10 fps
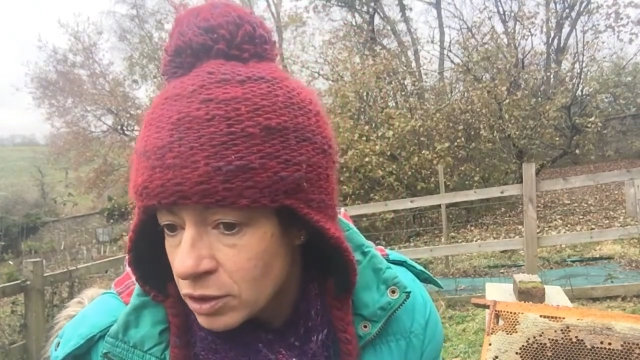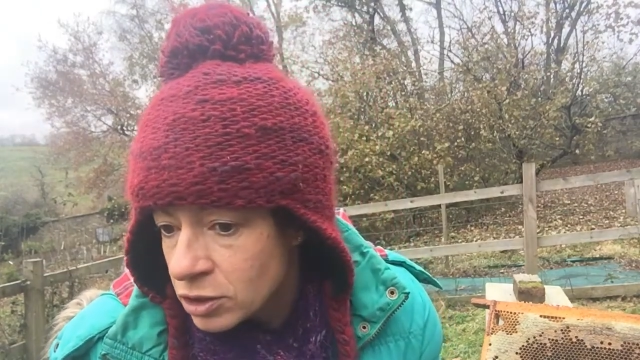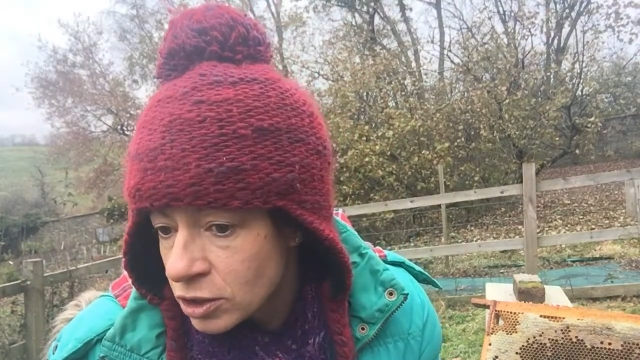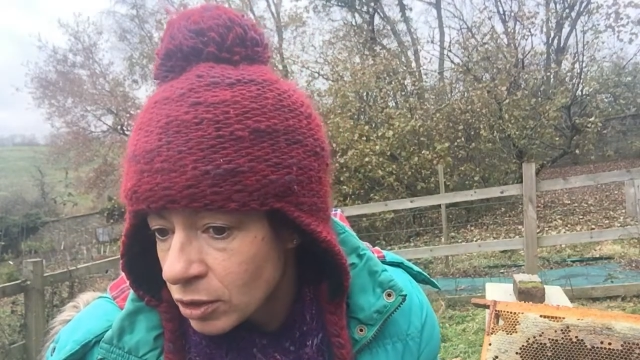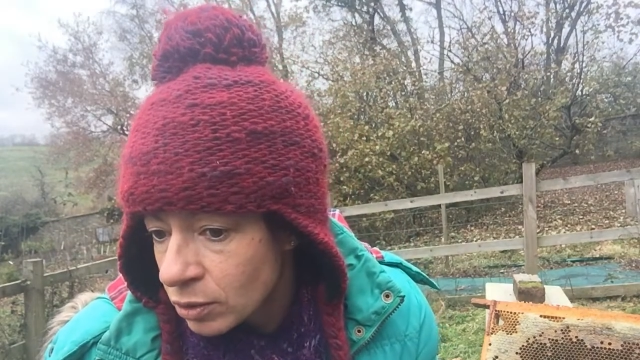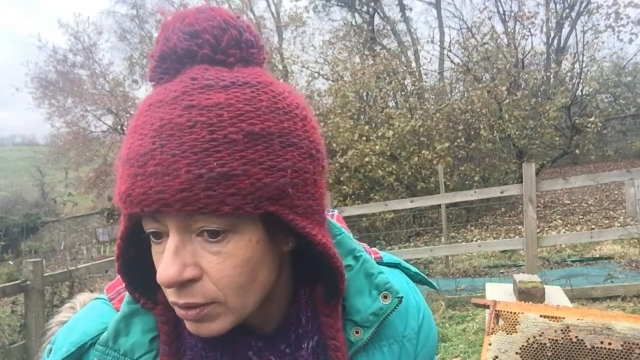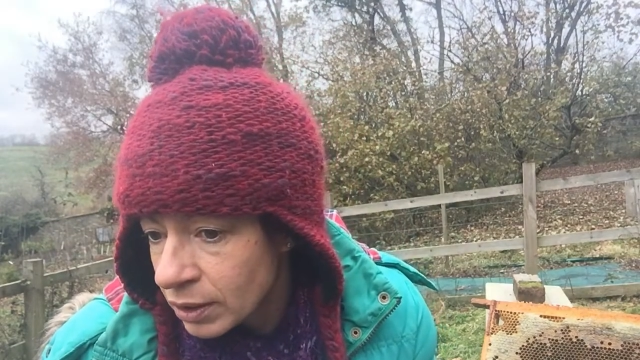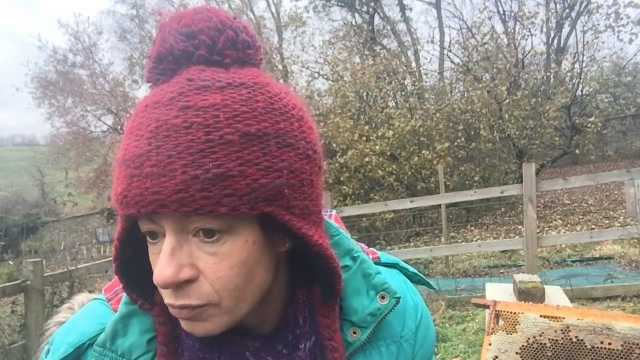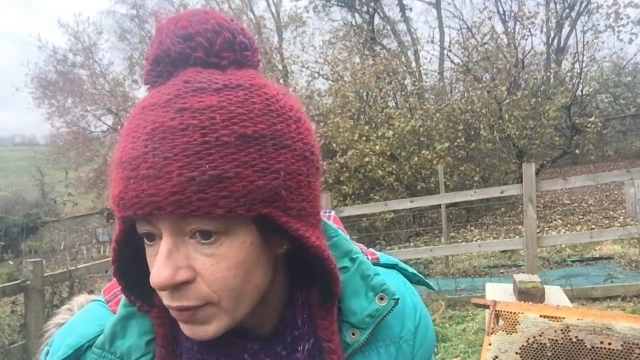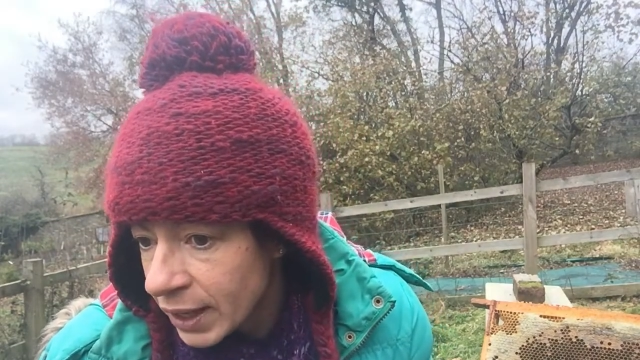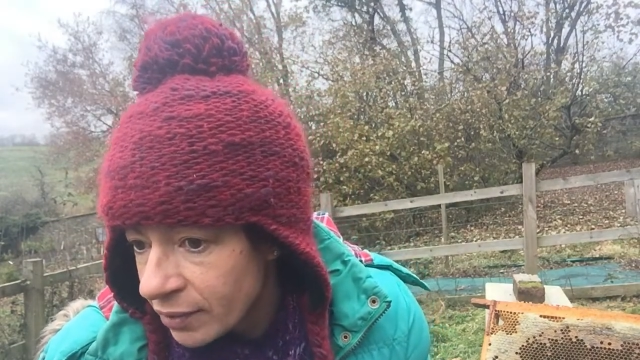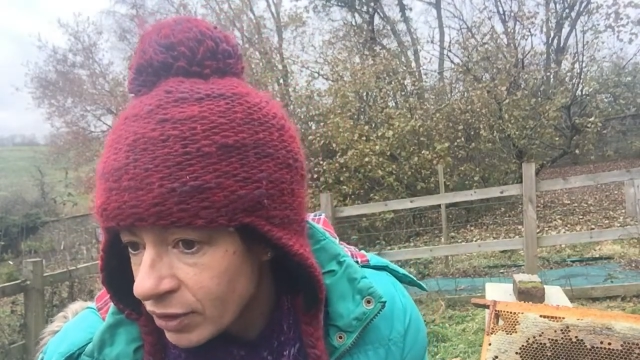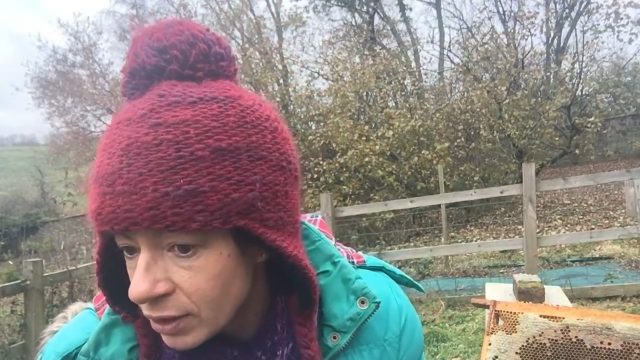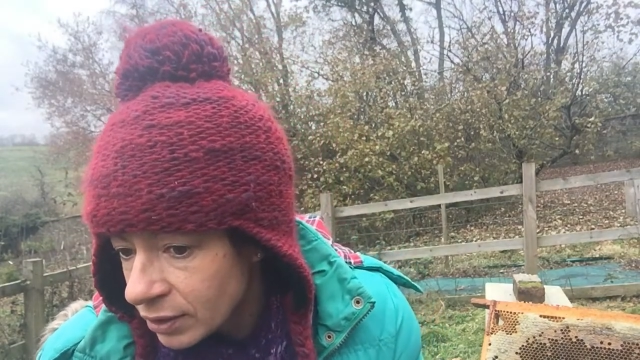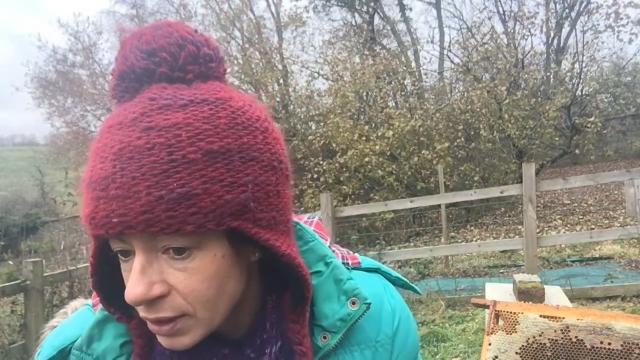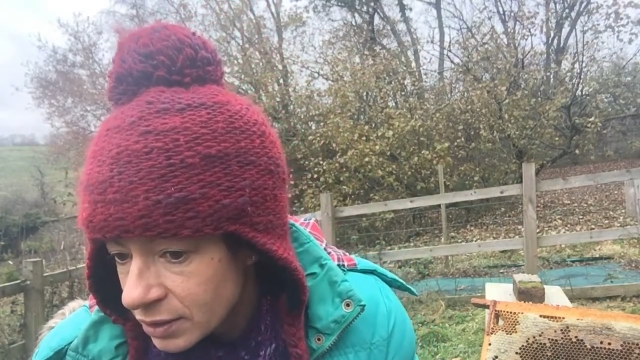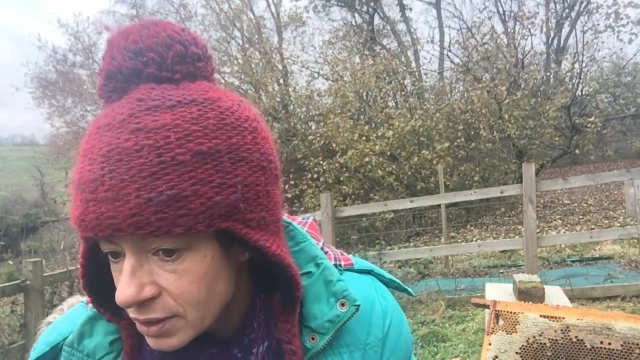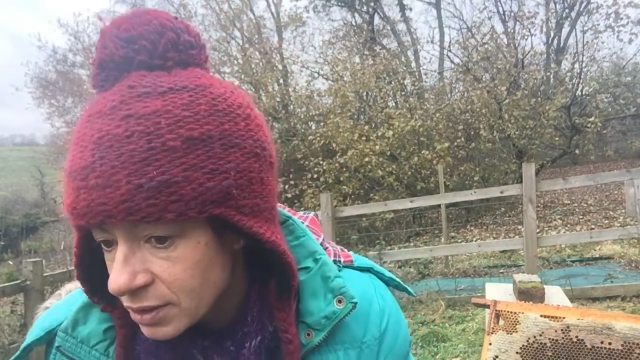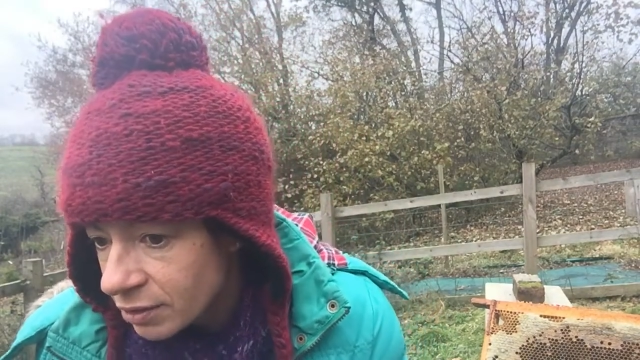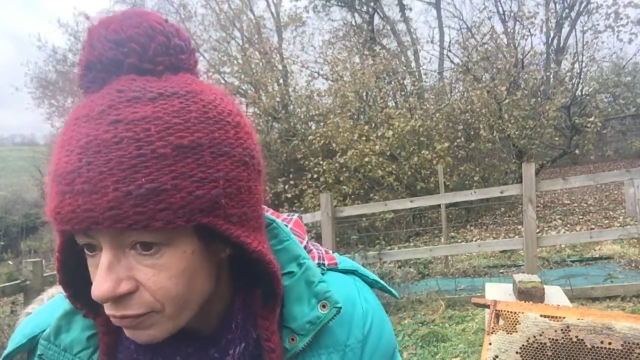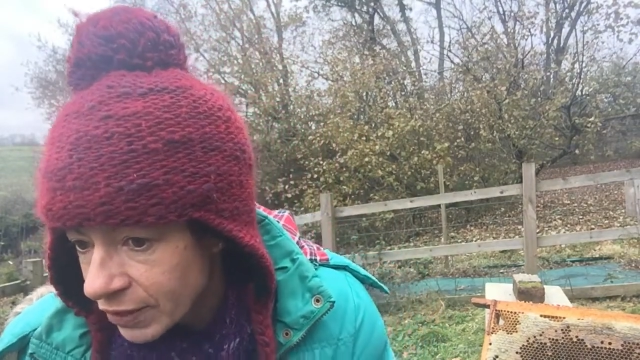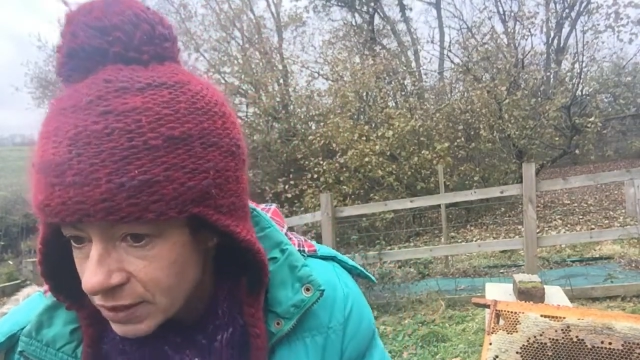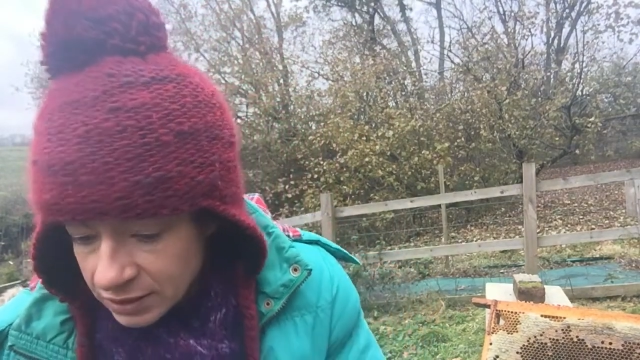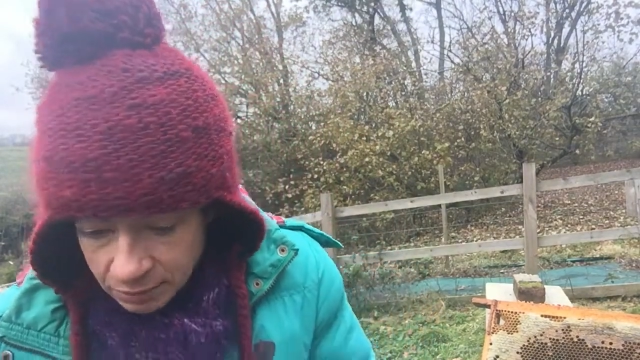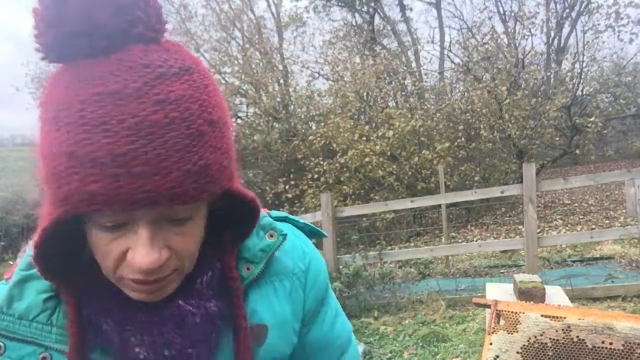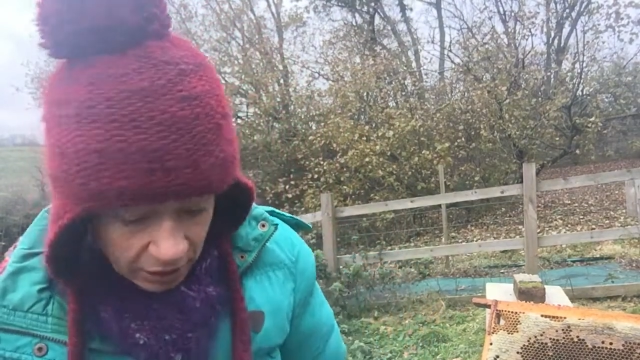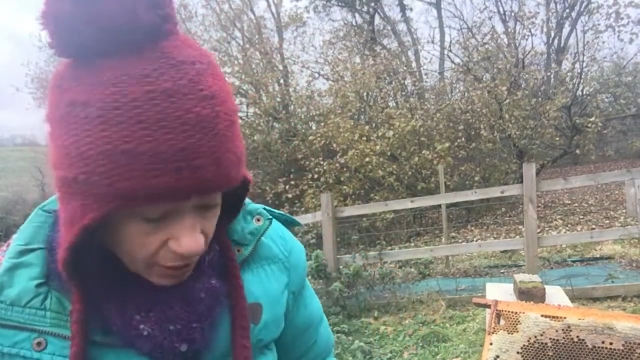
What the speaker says: So if we have a look at the front of some of